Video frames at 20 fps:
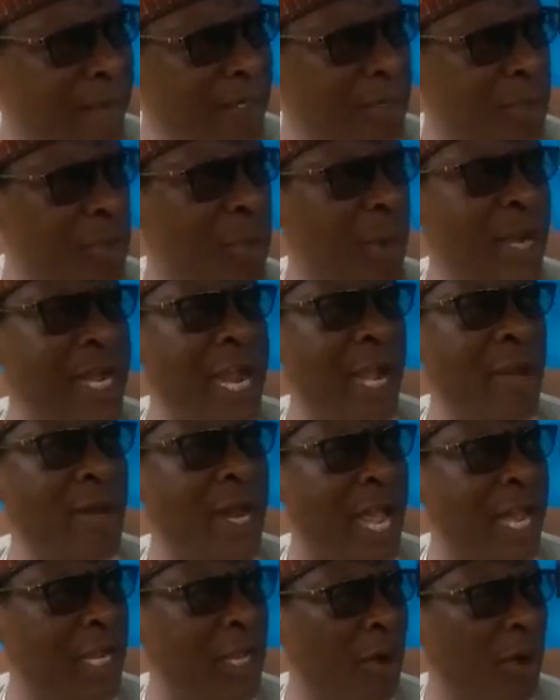whether you
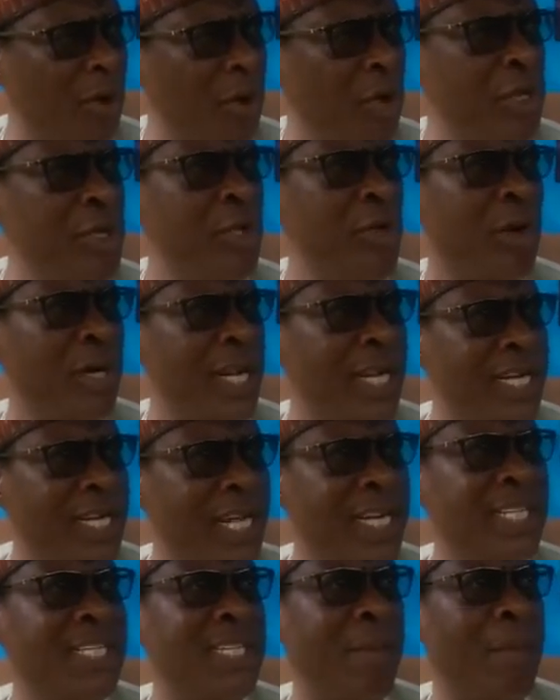like it or not, you know that
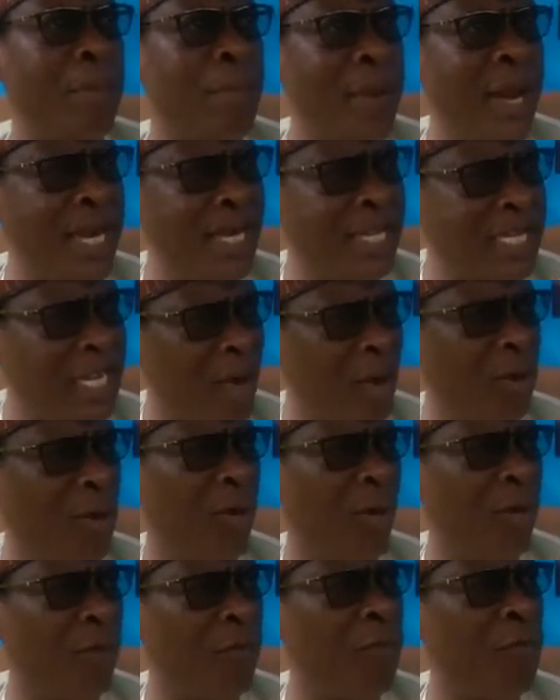there is a breakdown
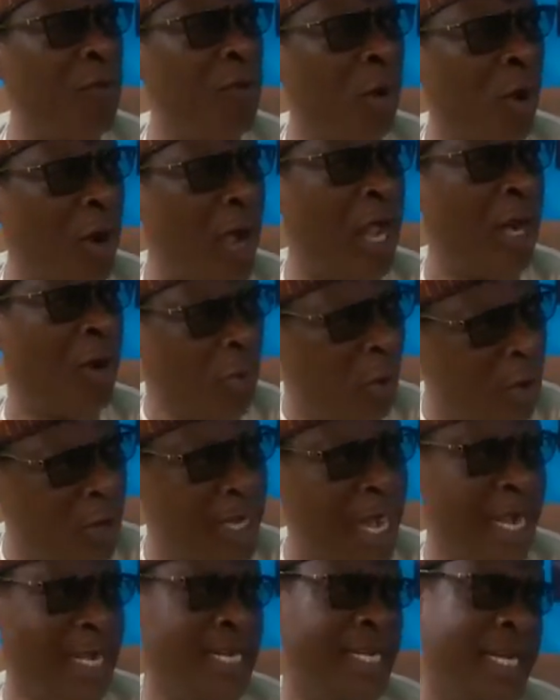of law and
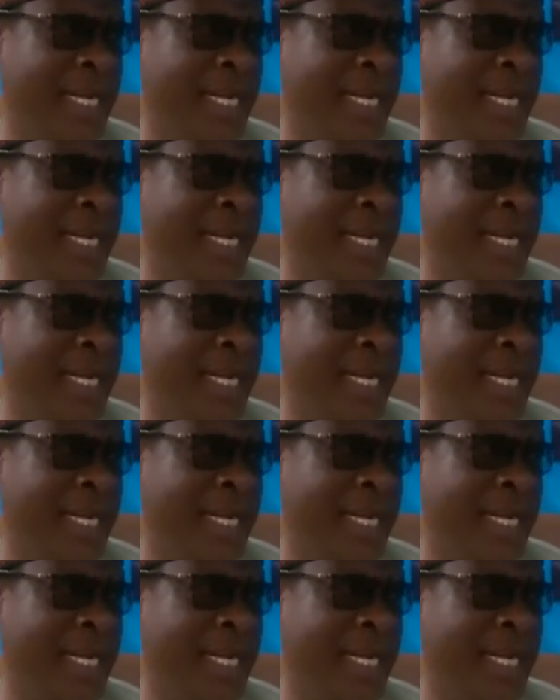order in